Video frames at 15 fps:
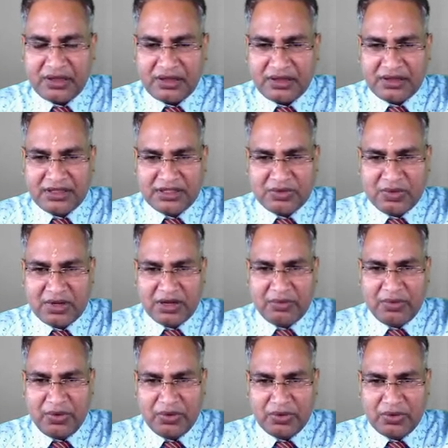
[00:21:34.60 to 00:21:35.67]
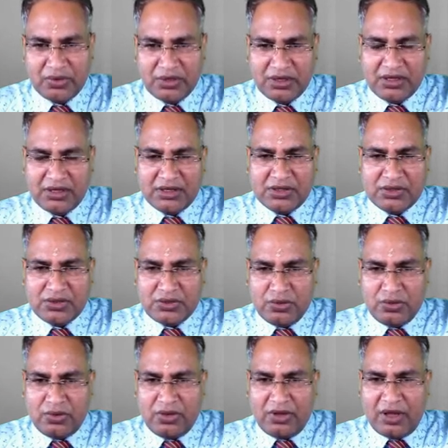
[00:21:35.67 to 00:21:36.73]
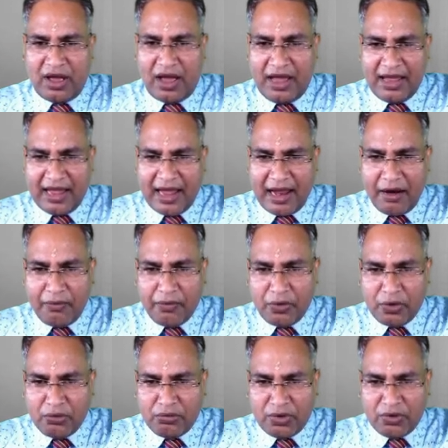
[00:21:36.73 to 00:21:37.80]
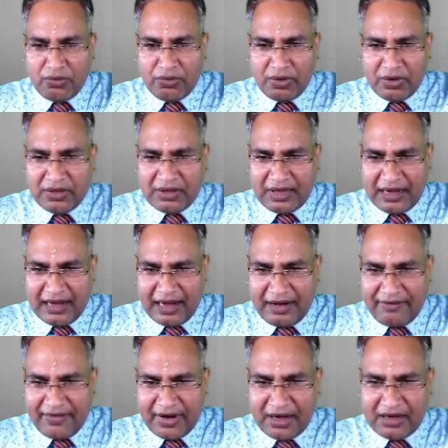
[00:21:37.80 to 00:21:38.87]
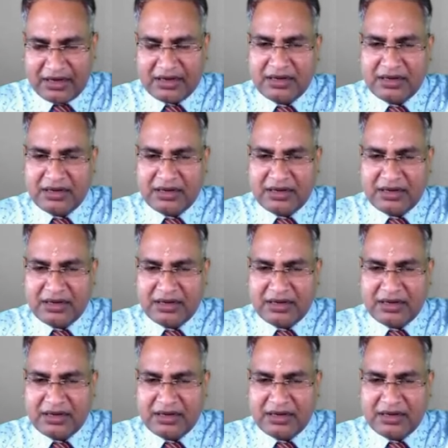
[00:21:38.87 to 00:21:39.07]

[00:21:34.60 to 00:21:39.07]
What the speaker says: this become new root. So, I have to move the left hand